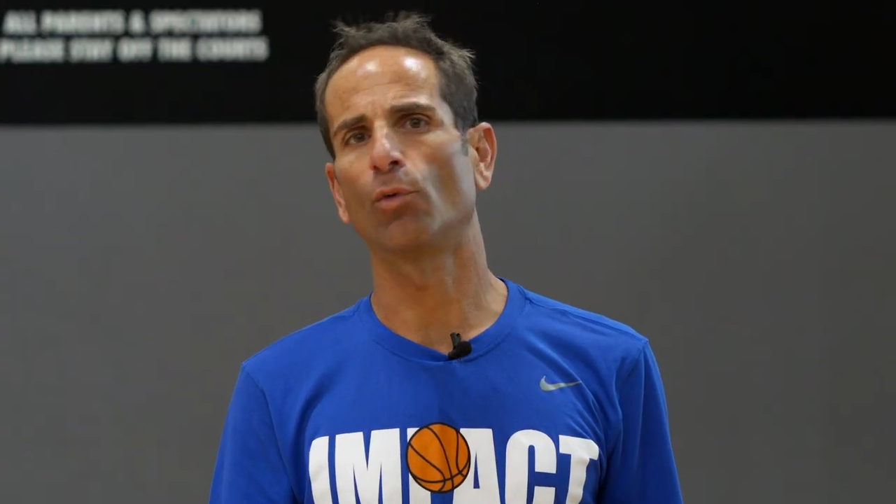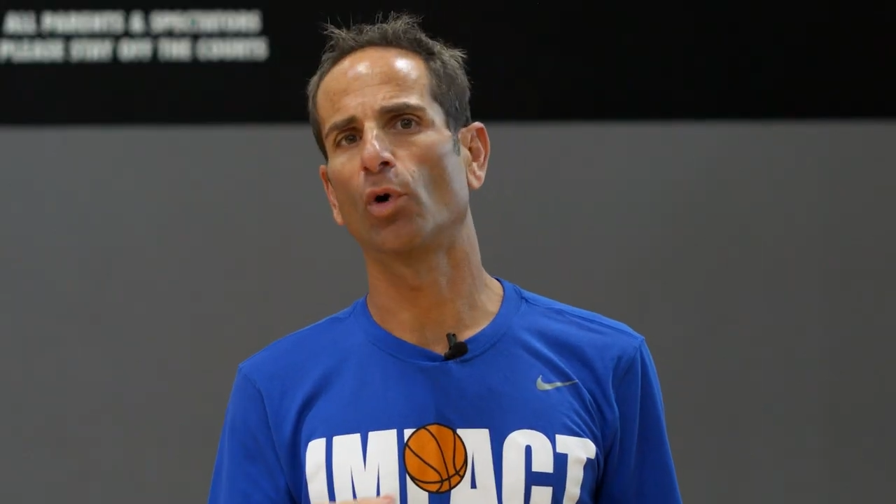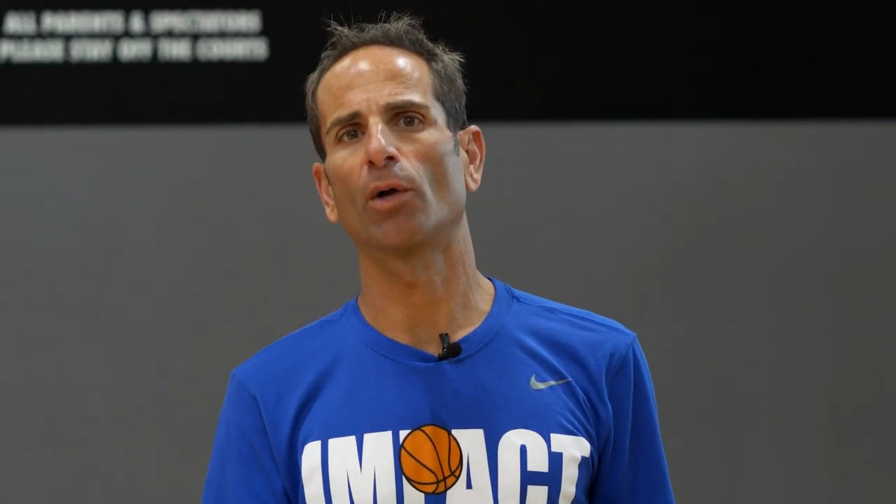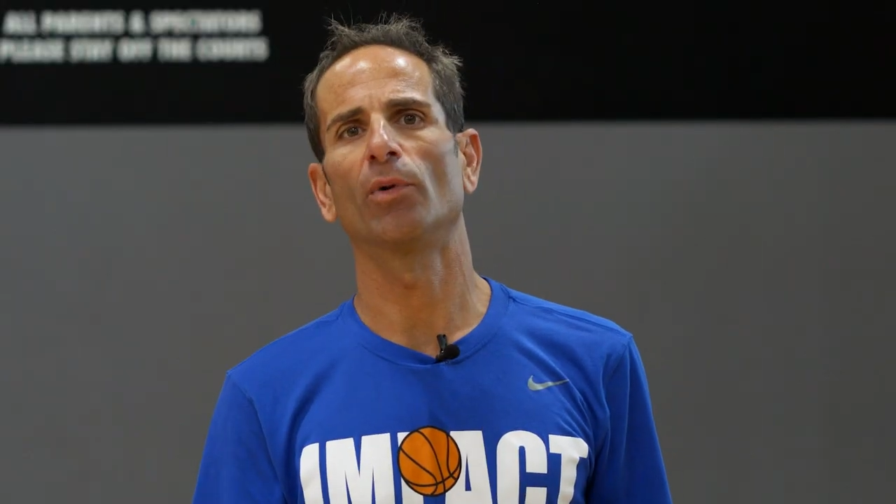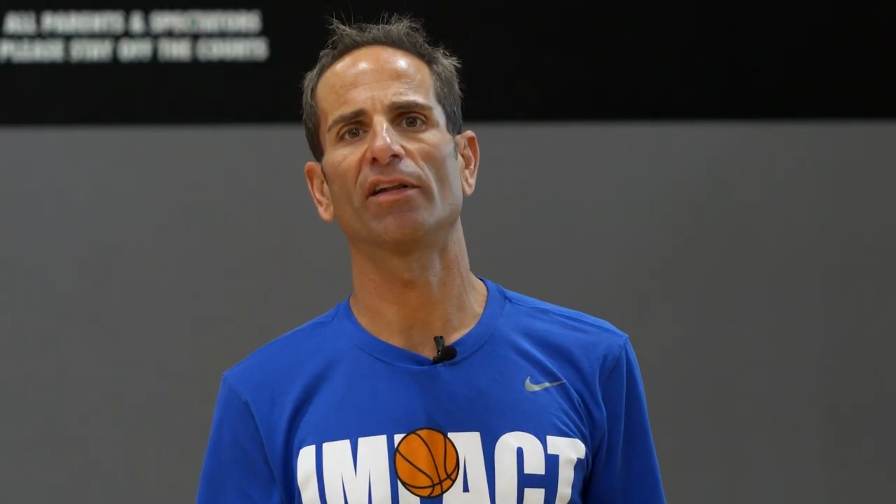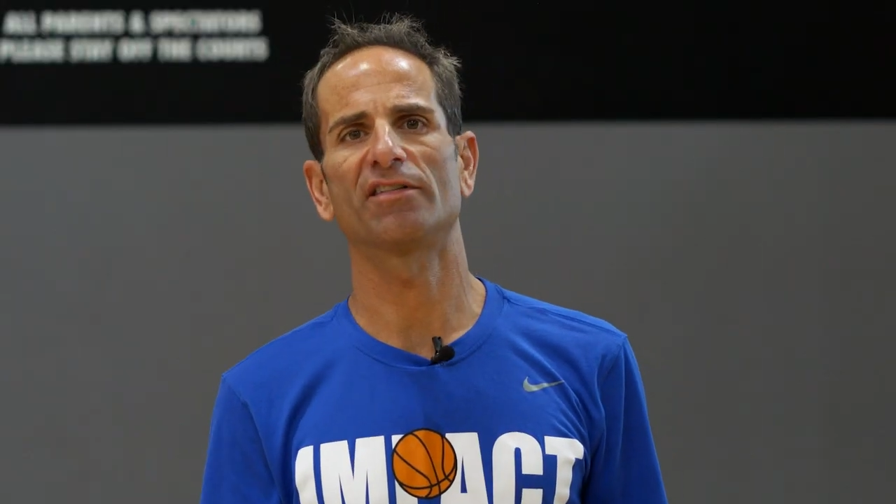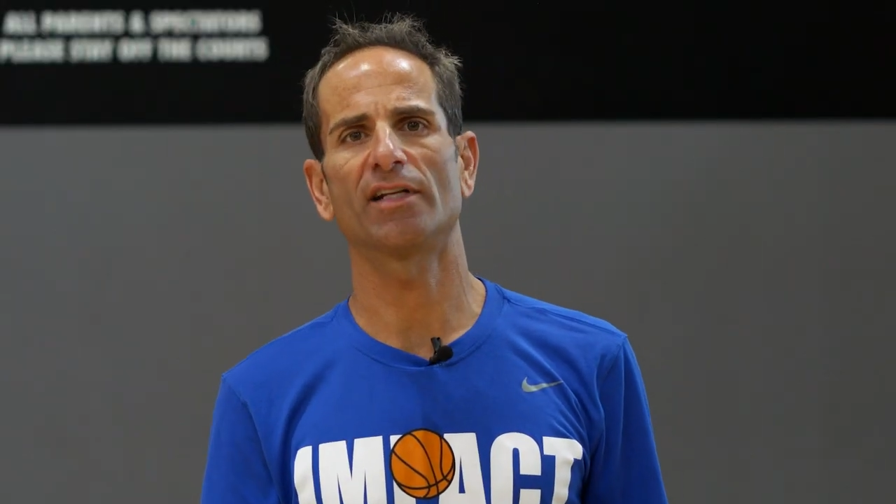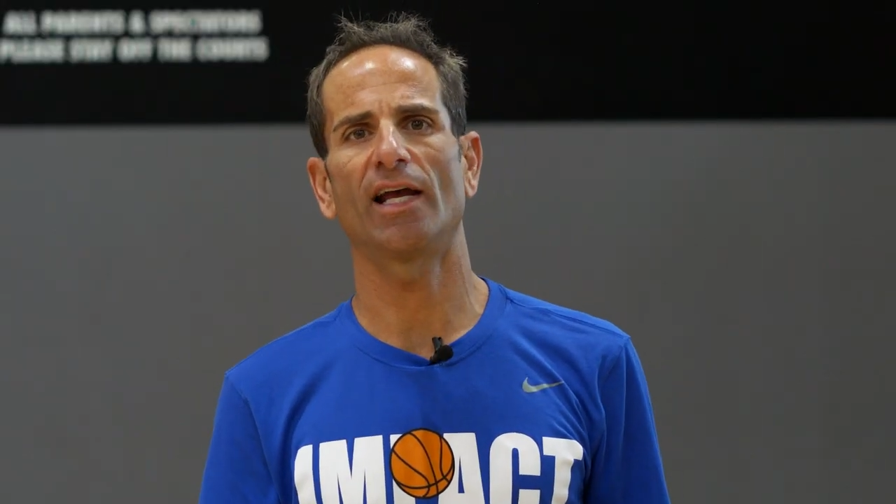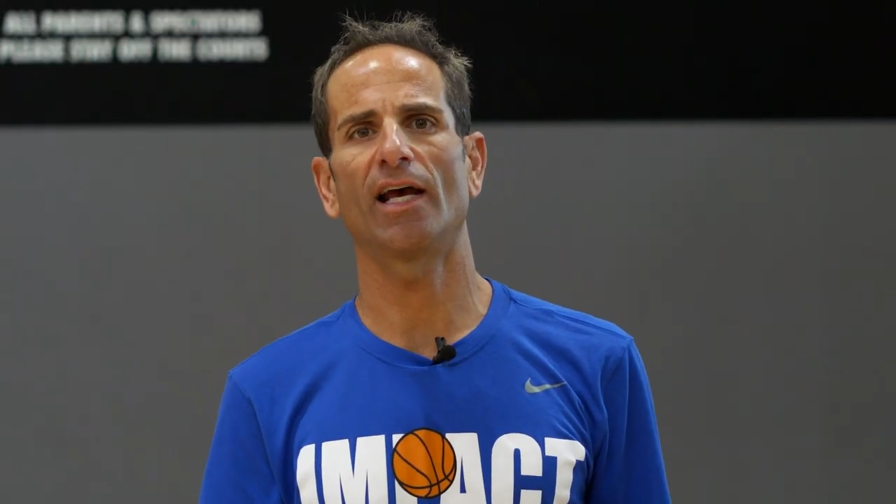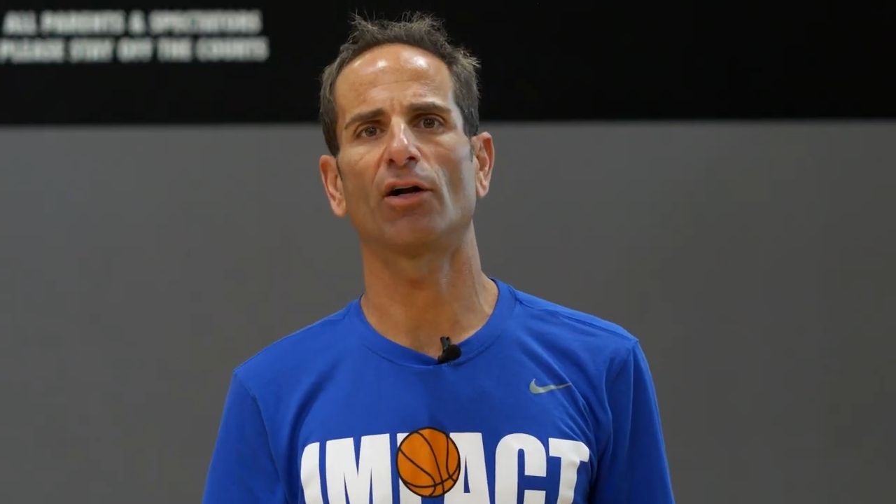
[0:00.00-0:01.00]
for working with us
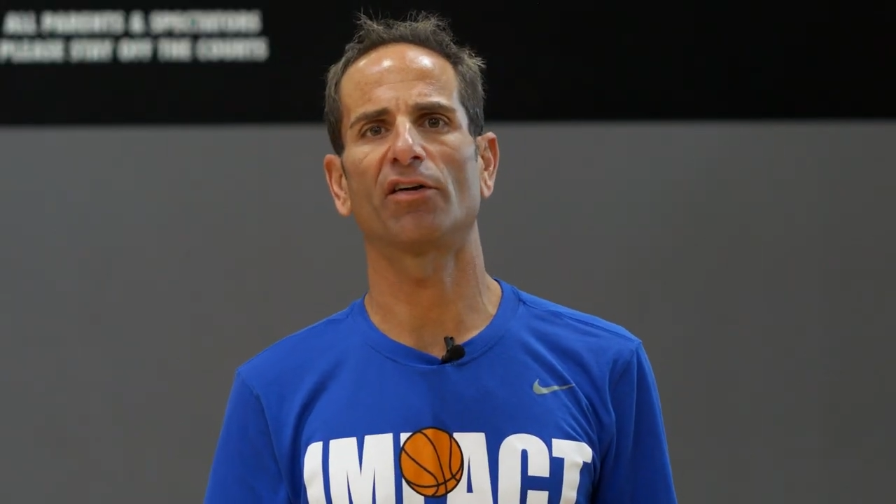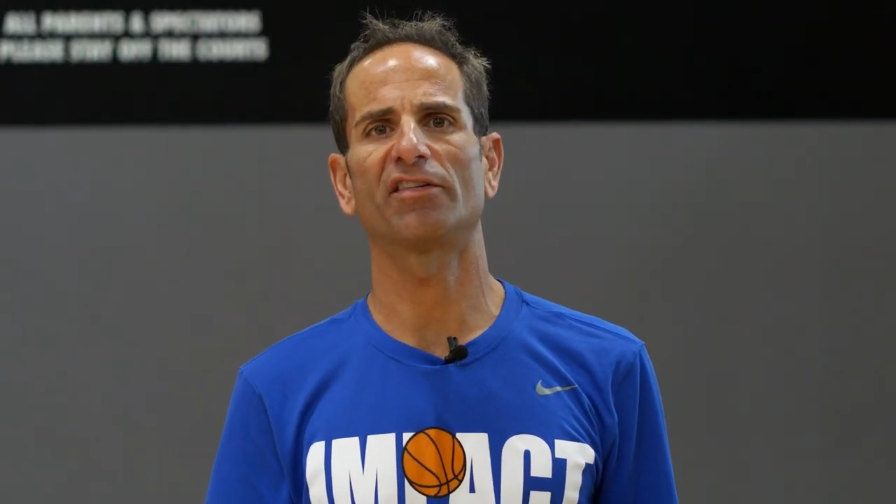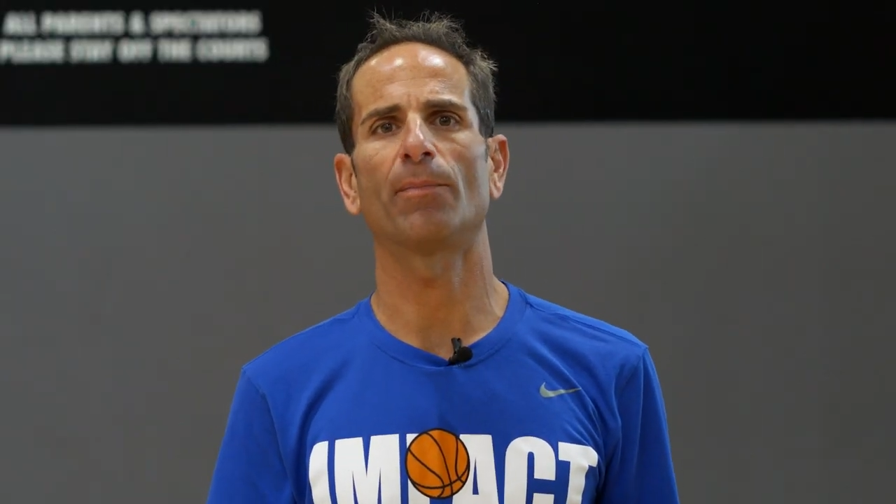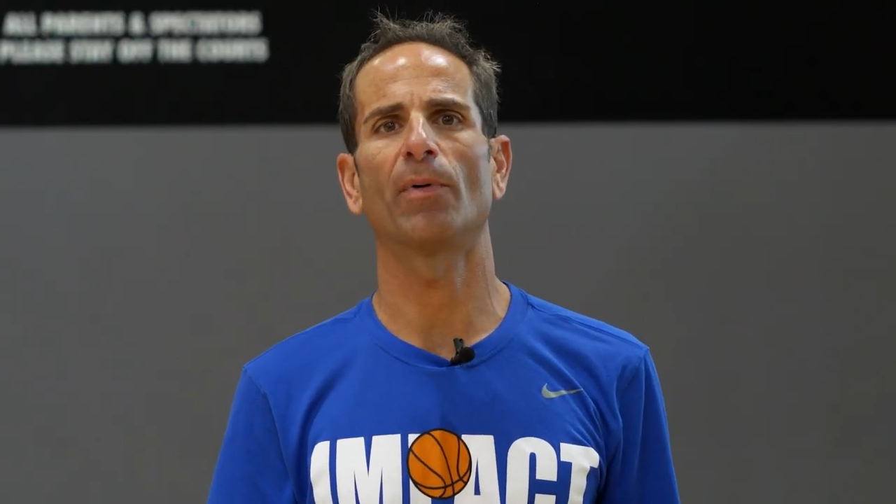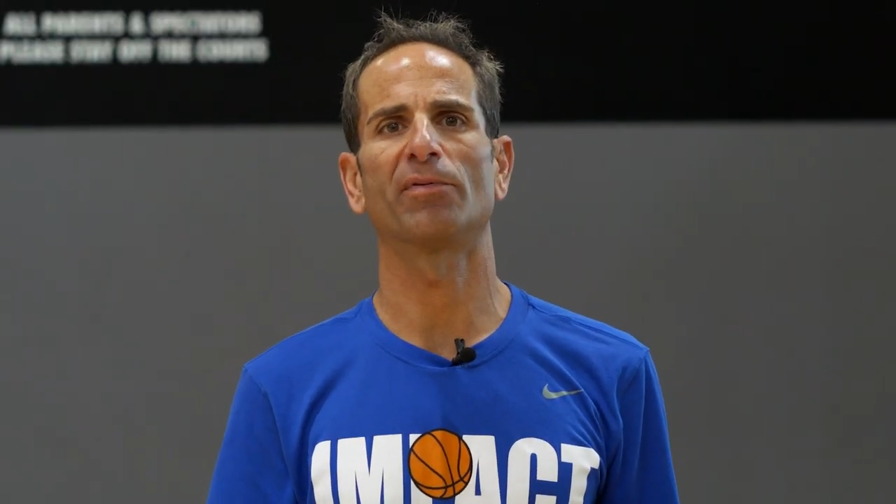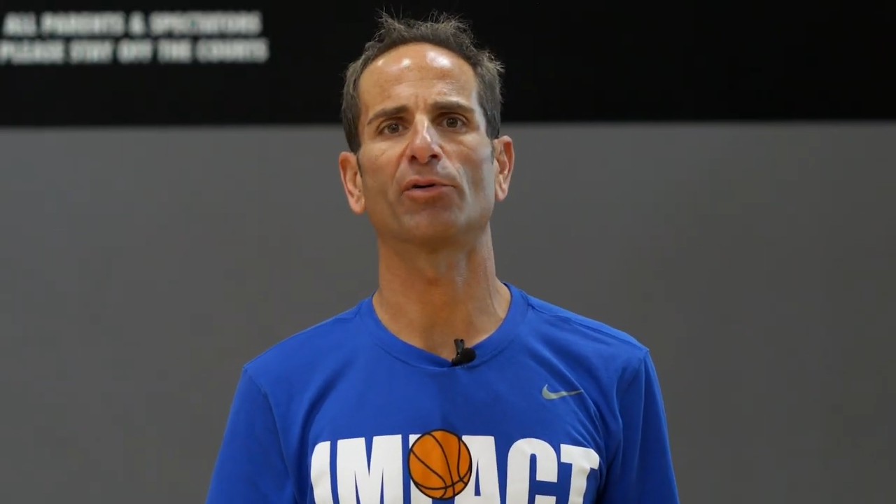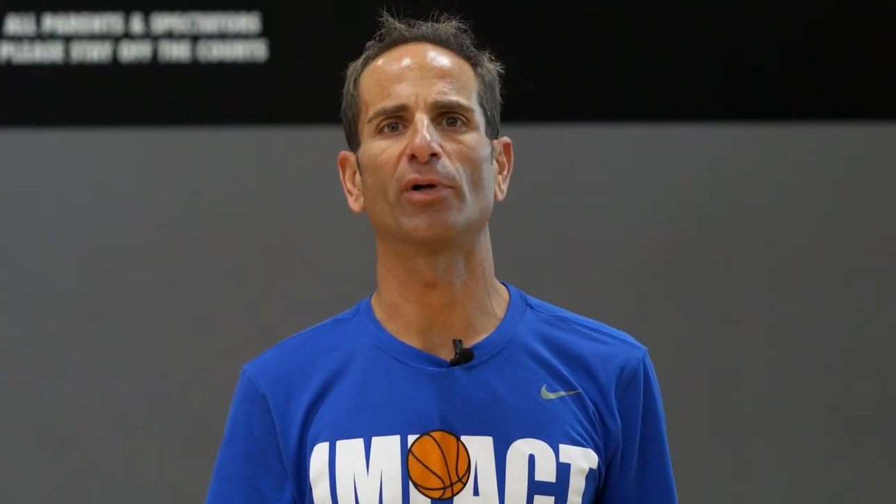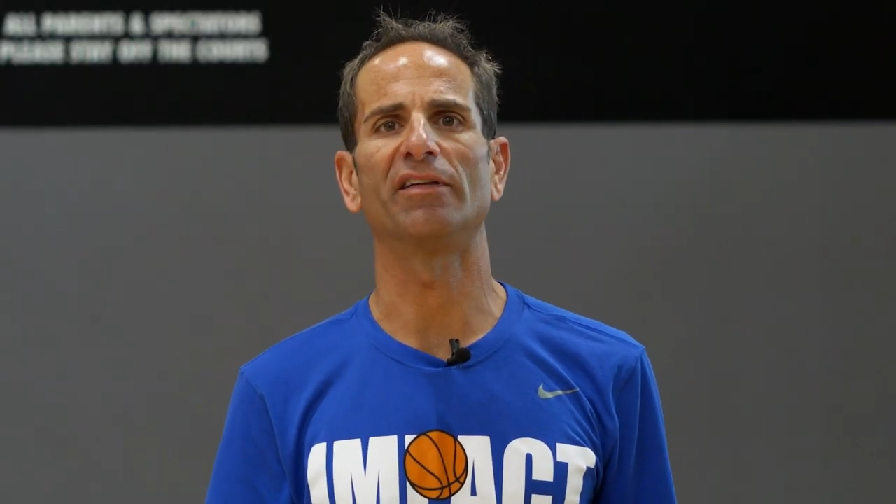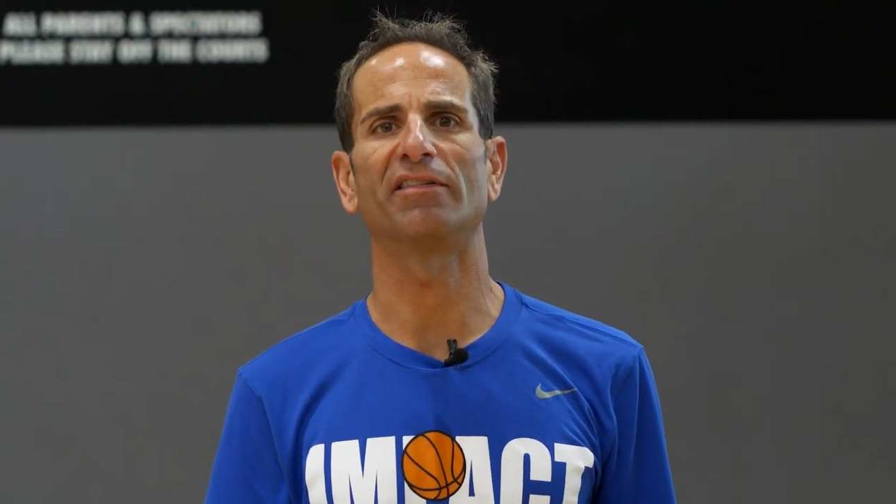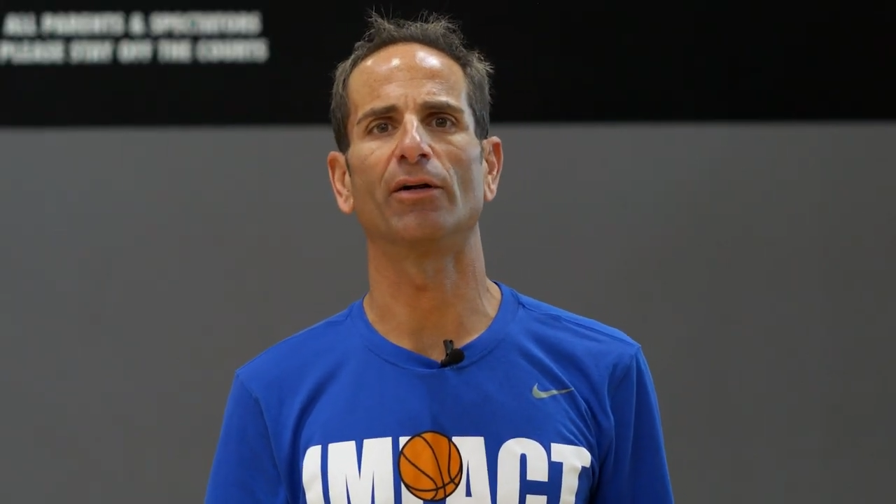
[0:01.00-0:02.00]
today on our Step Up
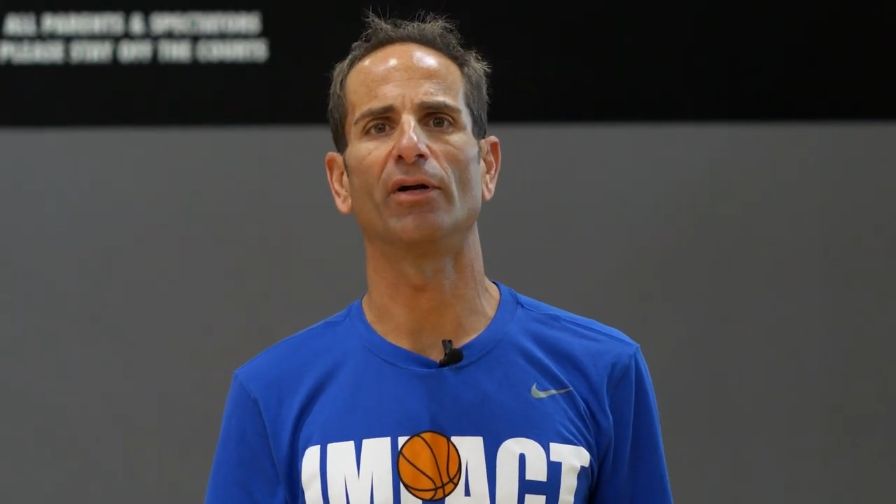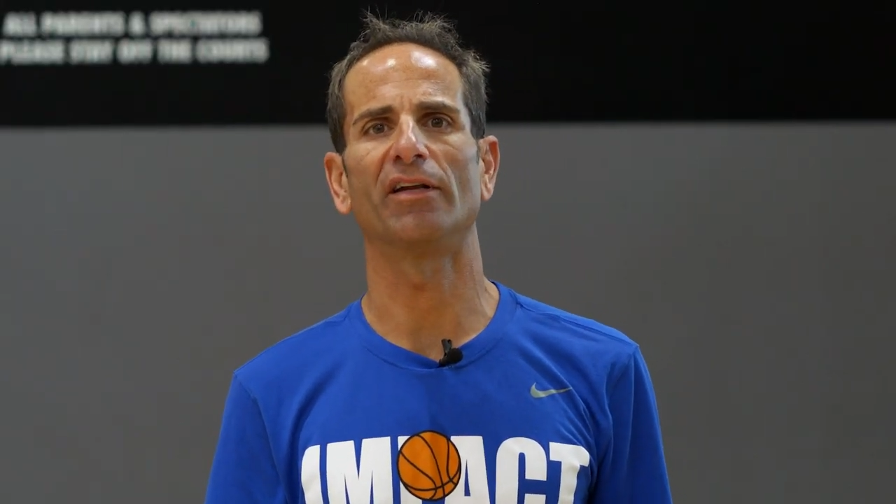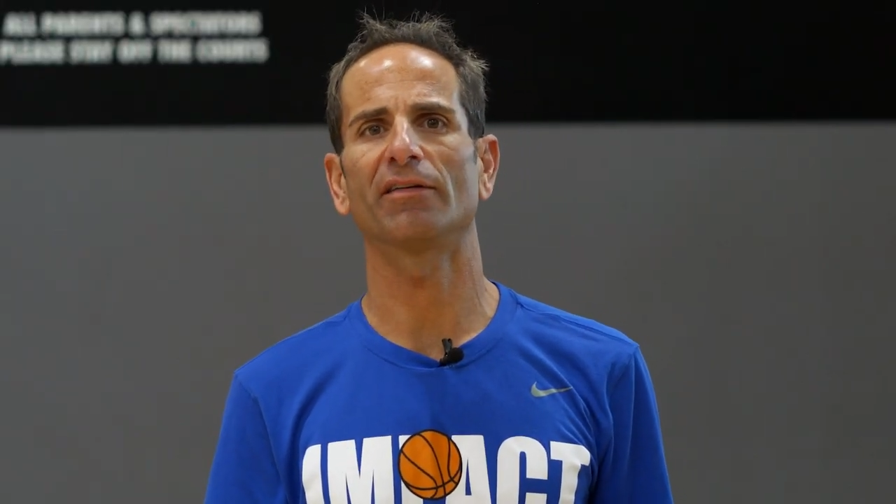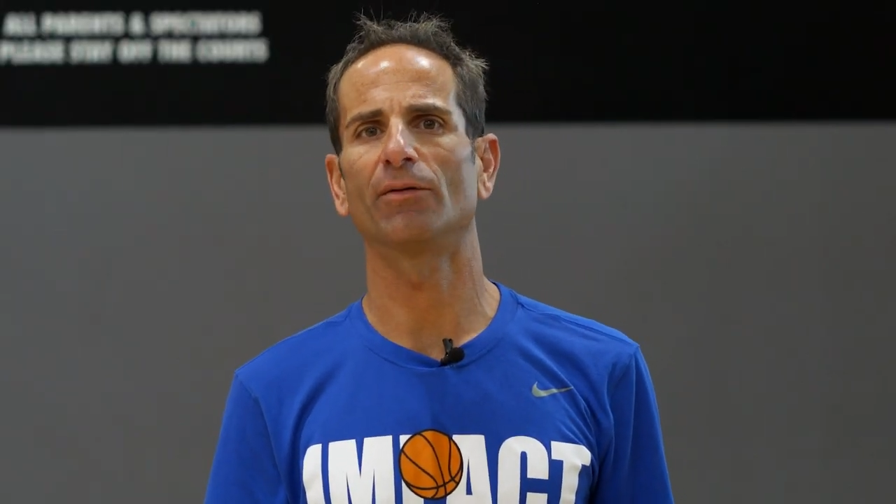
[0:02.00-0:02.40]
Screen series.